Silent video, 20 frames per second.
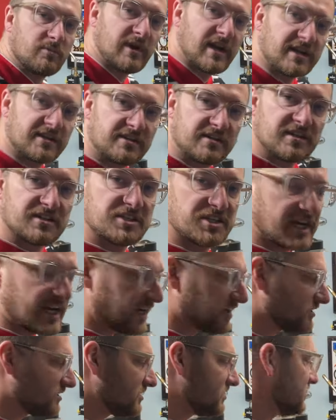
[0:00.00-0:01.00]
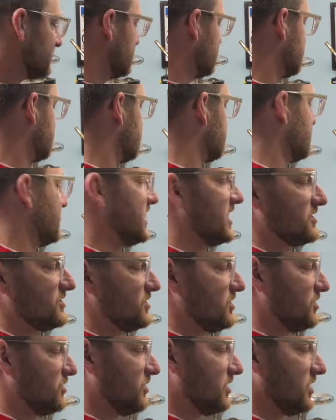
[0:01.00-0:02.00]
back to the channel. This is Guess Who